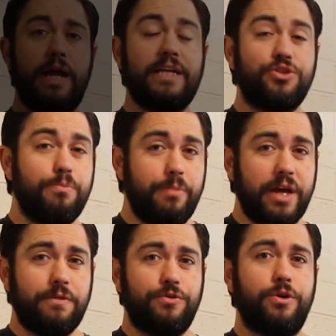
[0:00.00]
As you
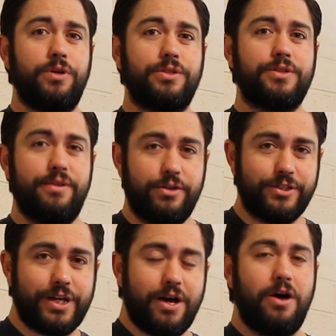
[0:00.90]
may have noticed,
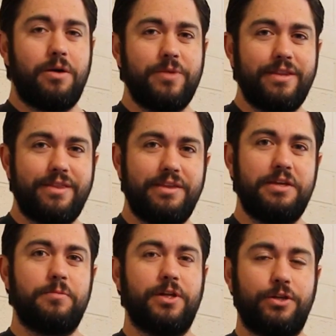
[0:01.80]
there's a common
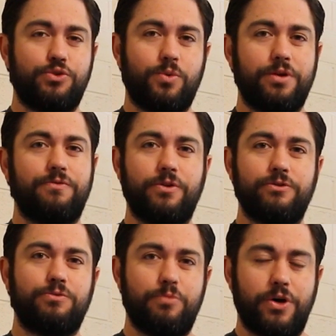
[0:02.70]
theme in each one of
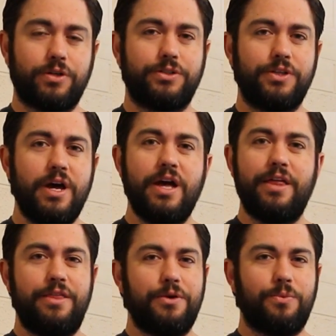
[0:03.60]
those books.
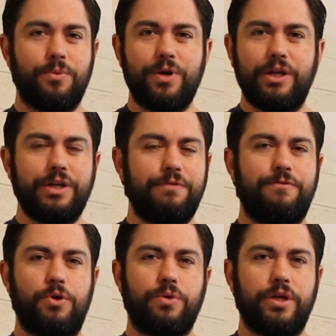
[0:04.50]
They're really
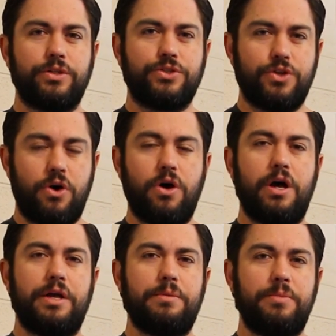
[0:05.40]
focused
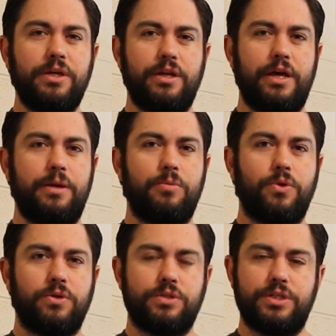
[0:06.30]
on being
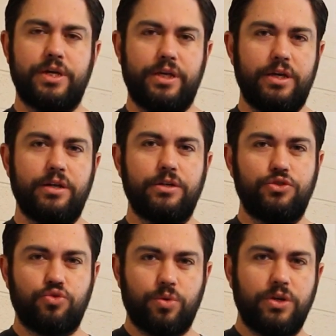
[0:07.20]
able to get a
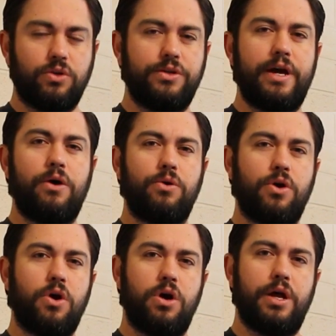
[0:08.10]
drill down
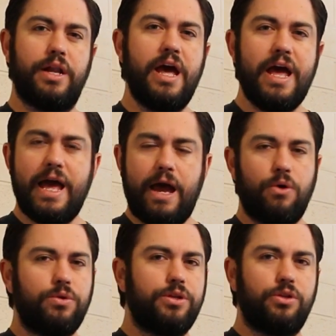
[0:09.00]
on
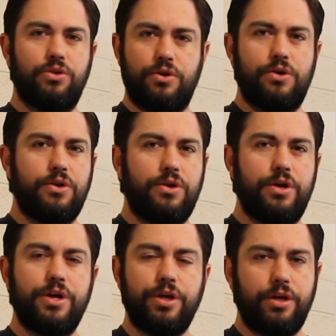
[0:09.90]
how to
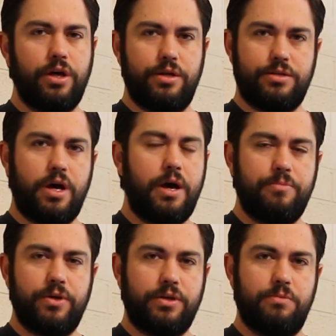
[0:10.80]
learn a
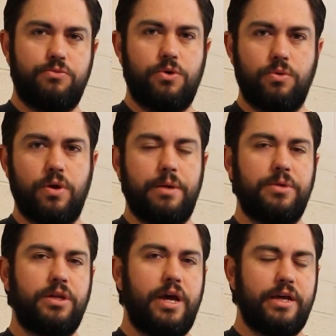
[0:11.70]
topic in
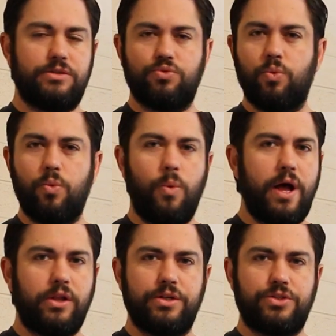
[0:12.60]
programming as
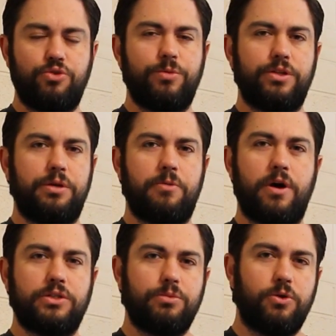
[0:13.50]
well as humanly
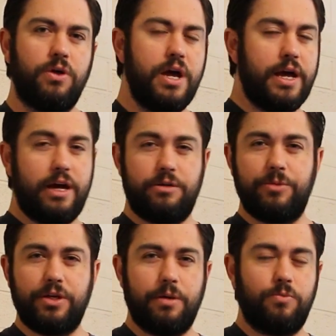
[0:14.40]
possible, how to
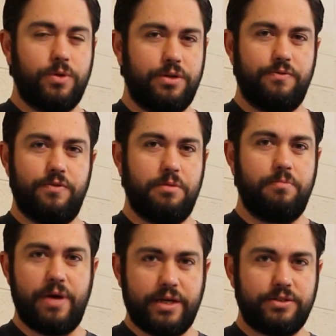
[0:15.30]
become one of the
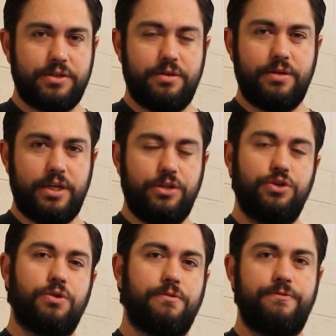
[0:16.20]
best in
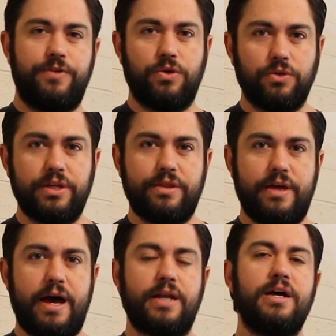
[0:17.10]
your field at
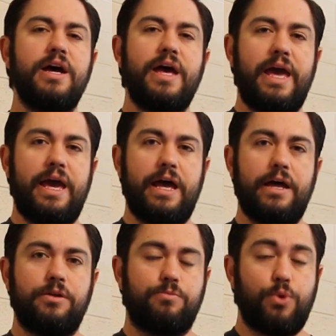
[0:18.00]
that,
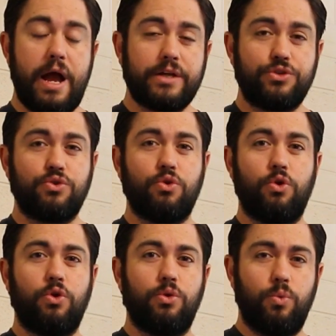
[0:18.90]
and
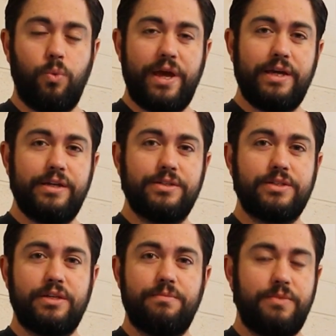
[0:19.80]
practical
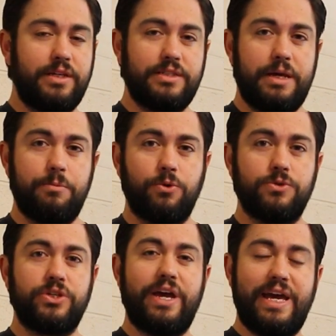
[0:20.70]
ways,
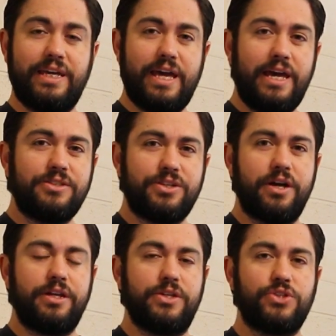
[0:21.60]
examples, and case
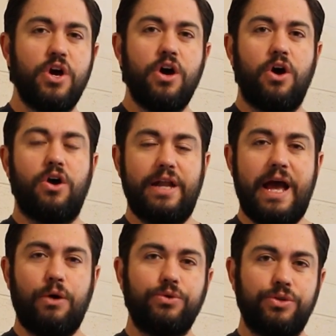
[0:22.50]
studies on
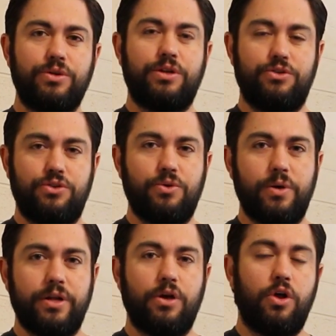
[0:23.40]
how you can
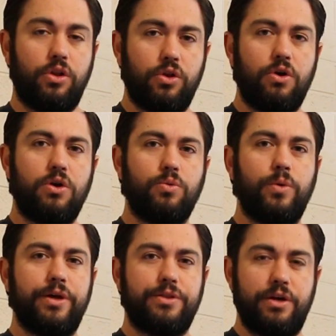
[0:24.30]
do it, along
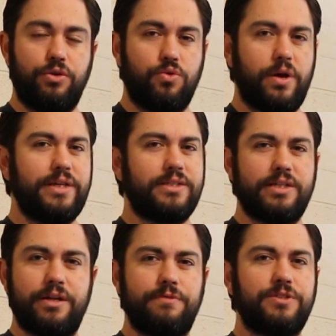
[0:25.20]
with a great
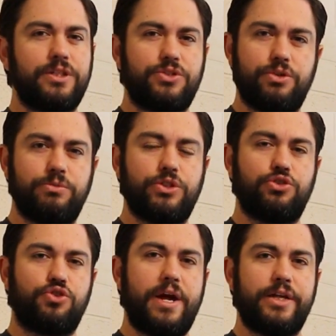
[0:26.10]
set of systems
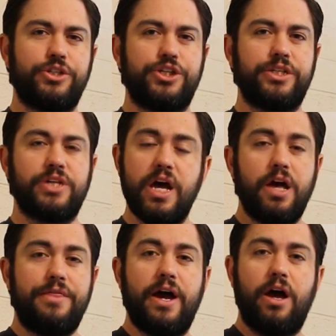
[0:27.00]
and strategies
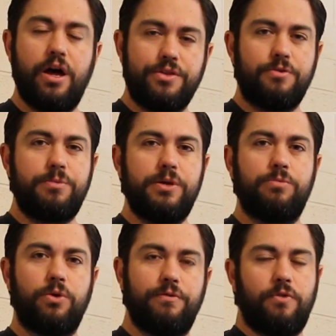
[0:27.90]
that other
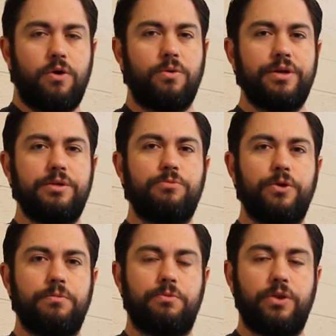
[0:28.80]
people have already
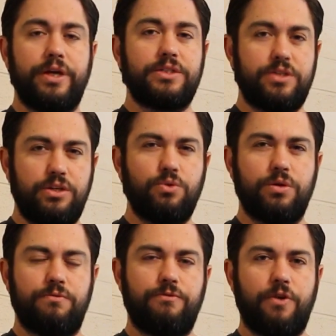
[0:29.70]
put in place that you
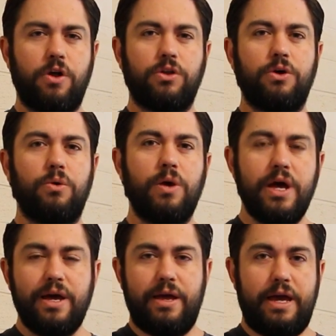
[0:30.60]
can follow
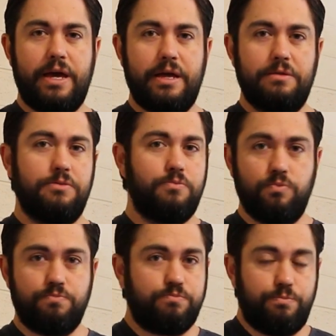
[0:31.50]
and
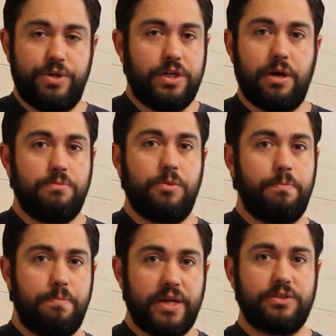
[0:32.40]
become the
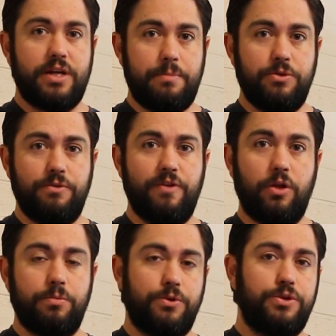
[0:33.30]
best type of
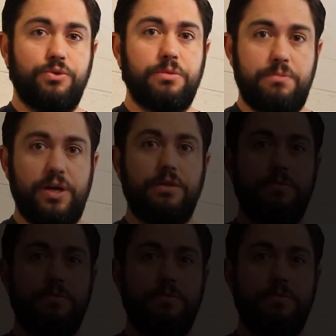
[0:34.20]
developer you can be.